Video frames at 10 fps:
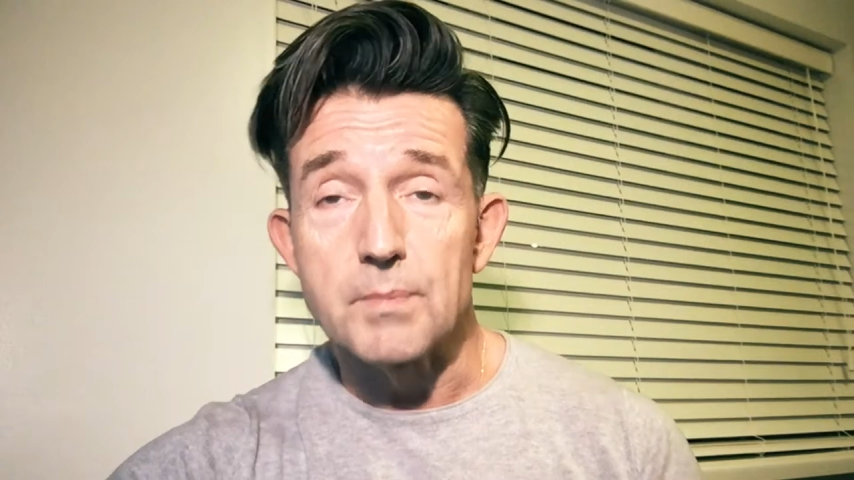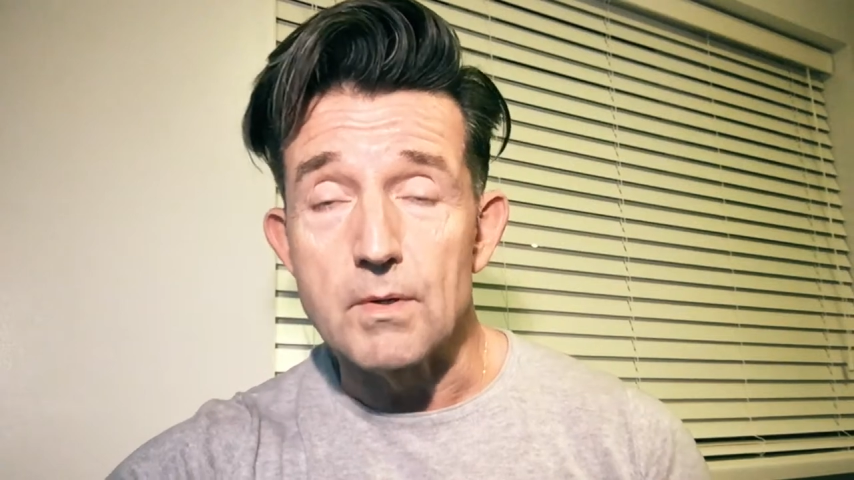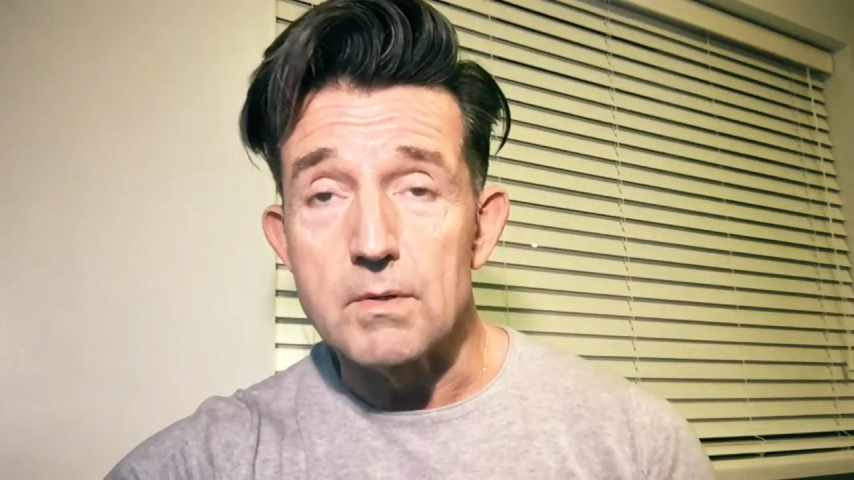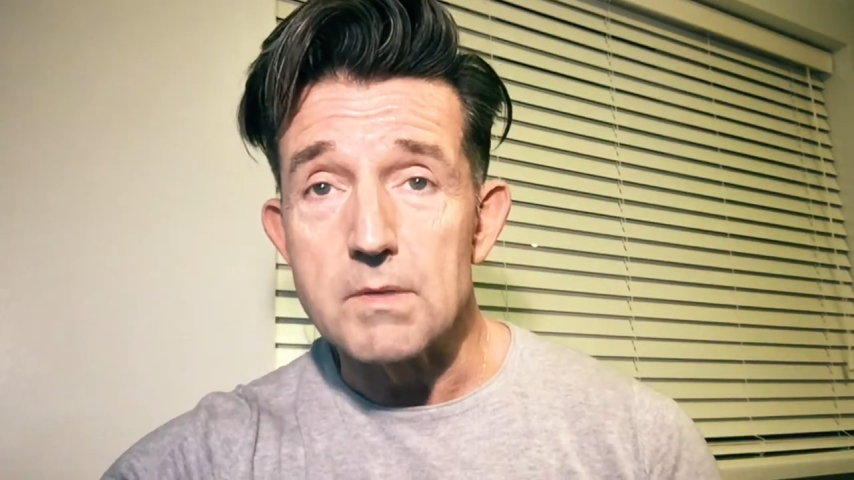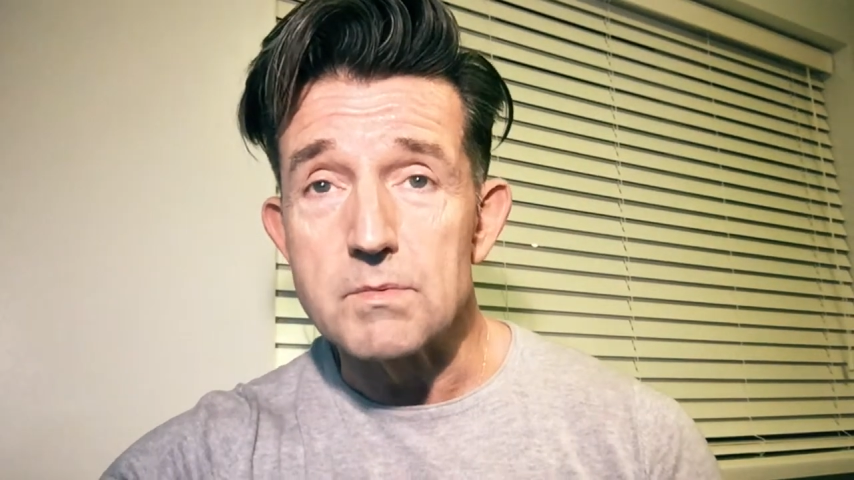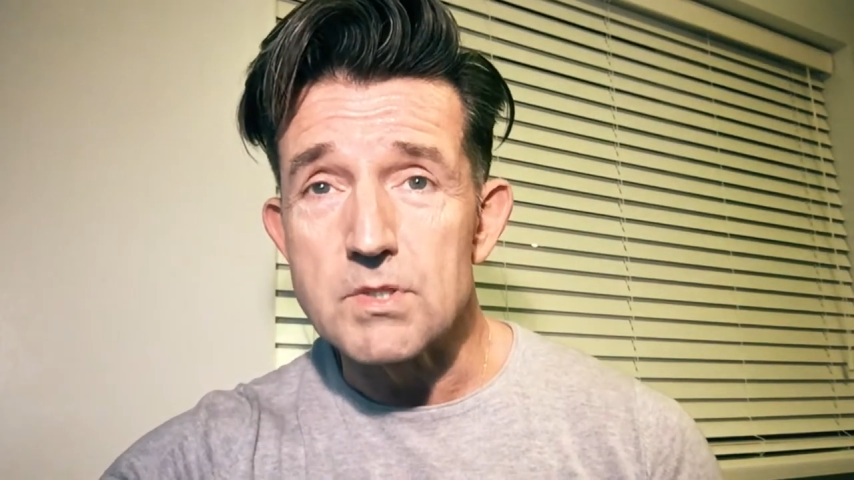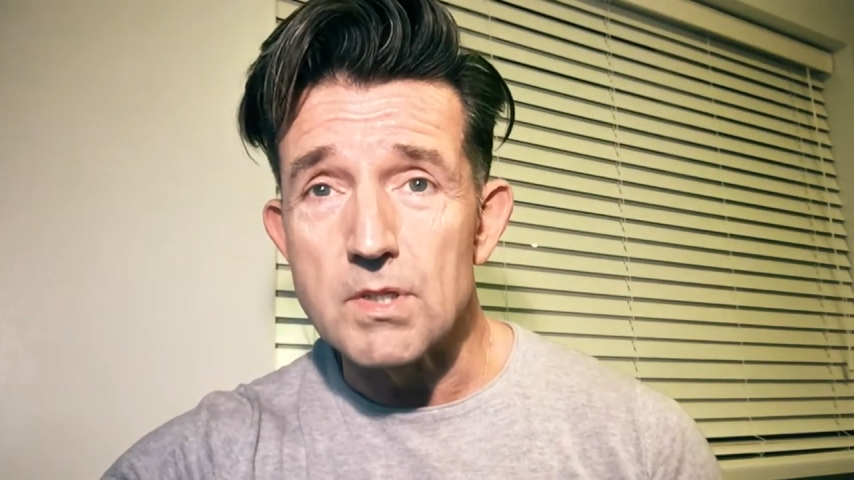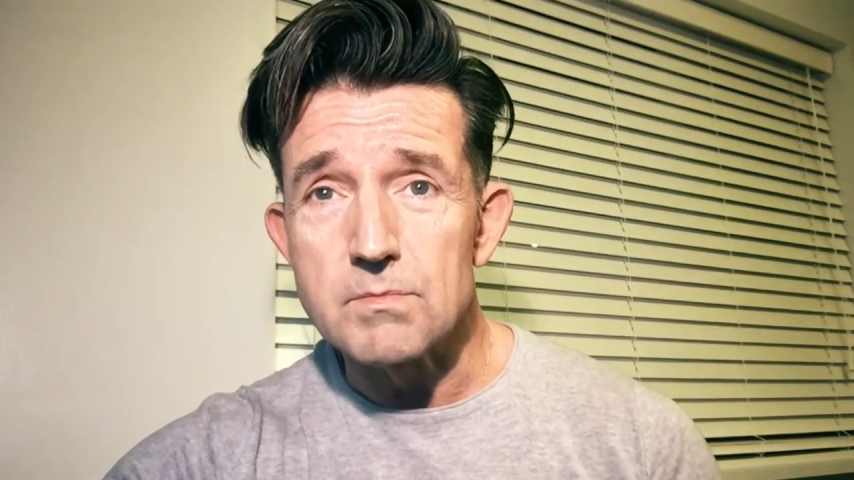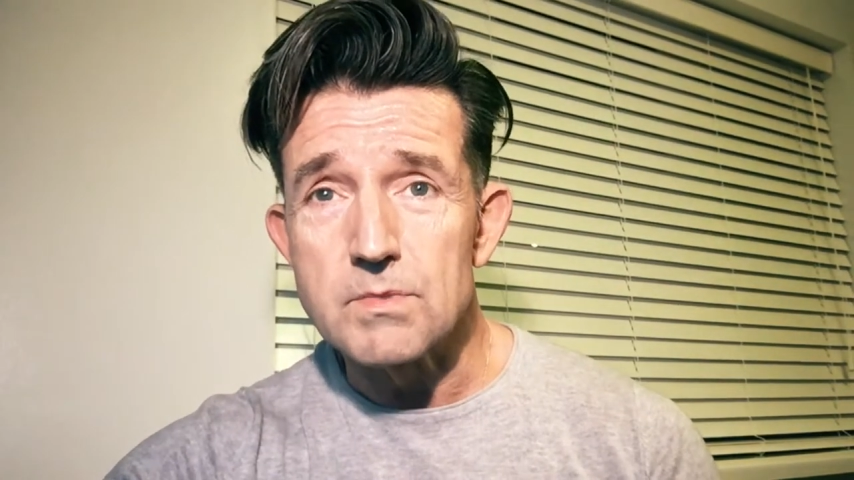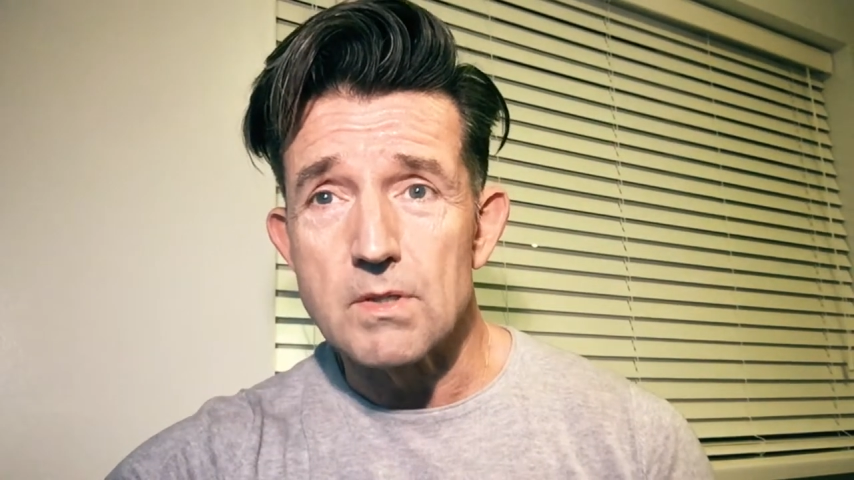but it was
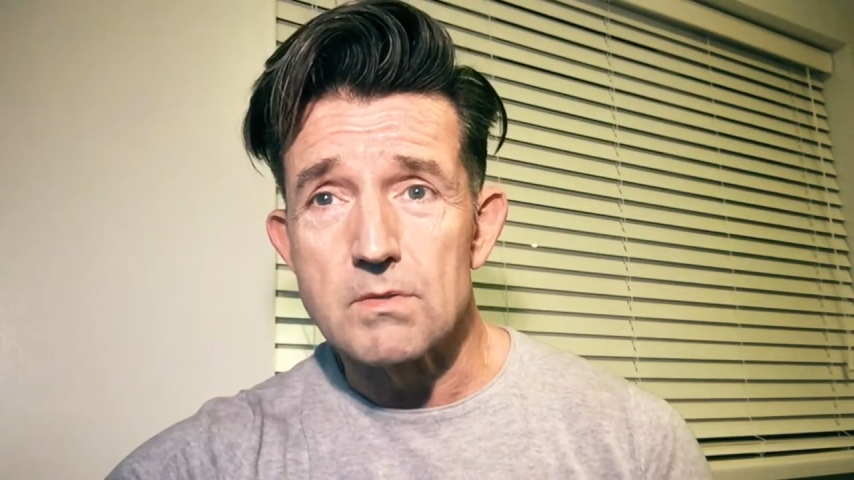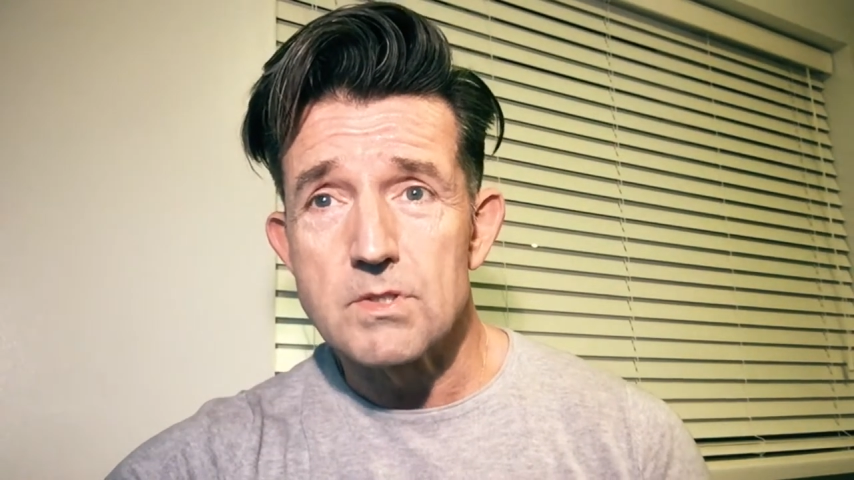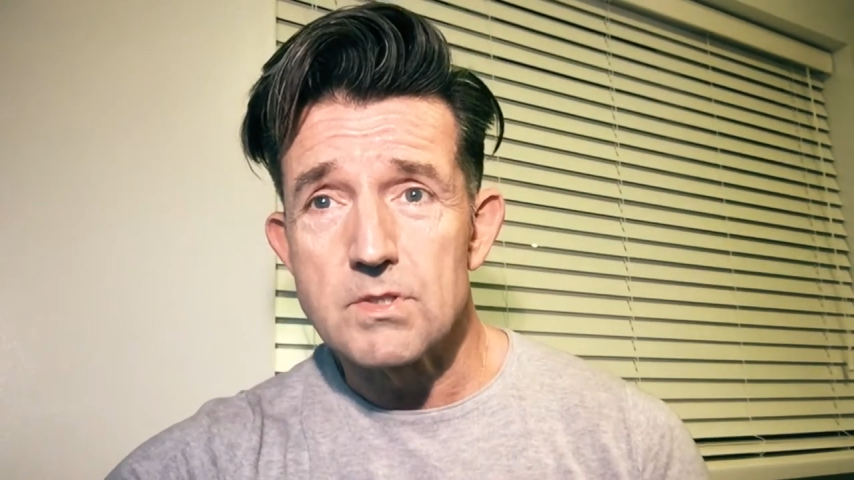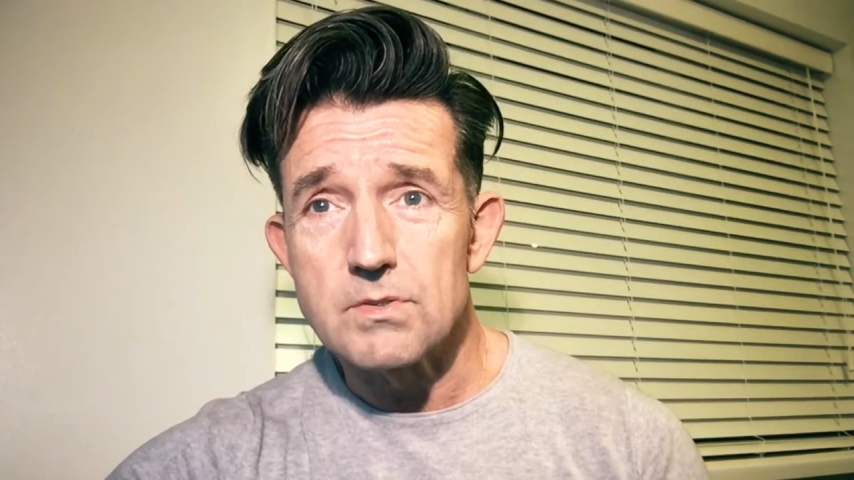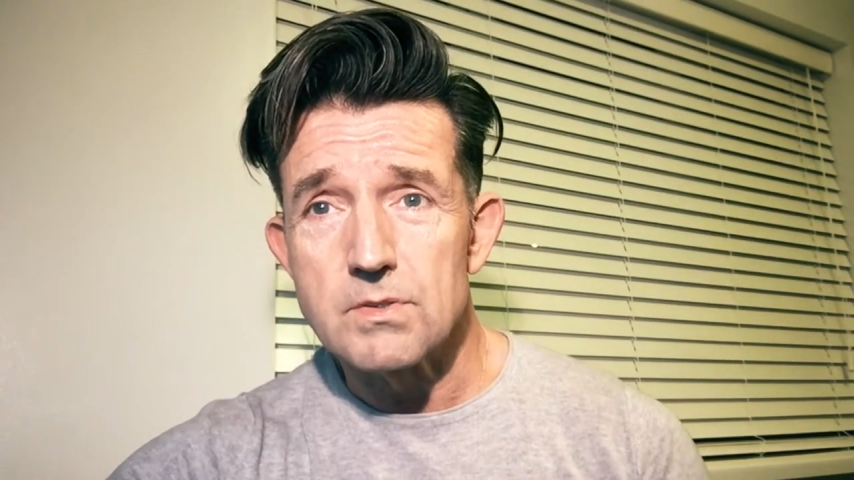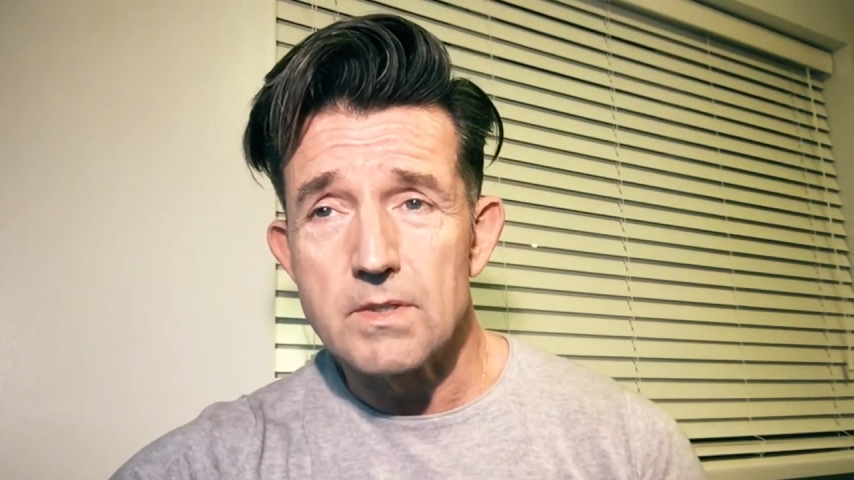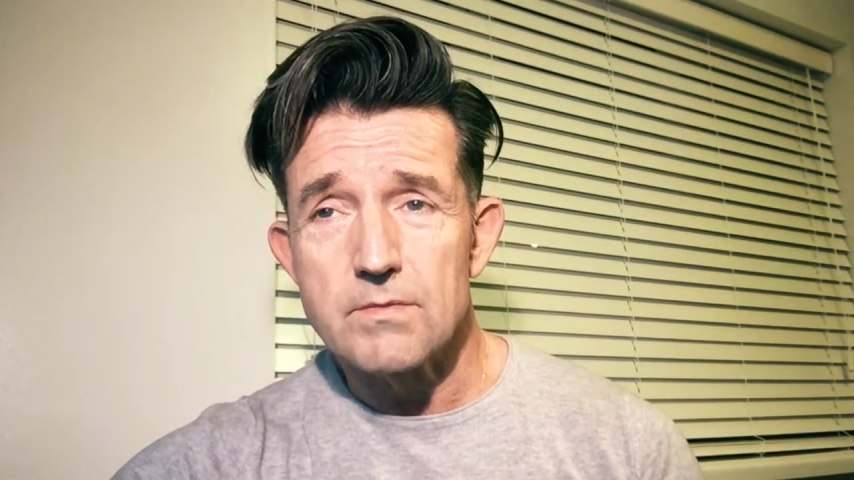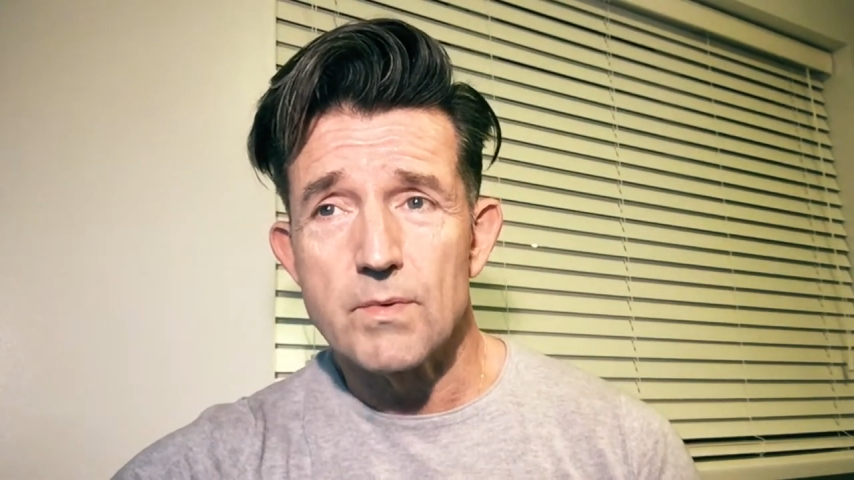Tom's own story of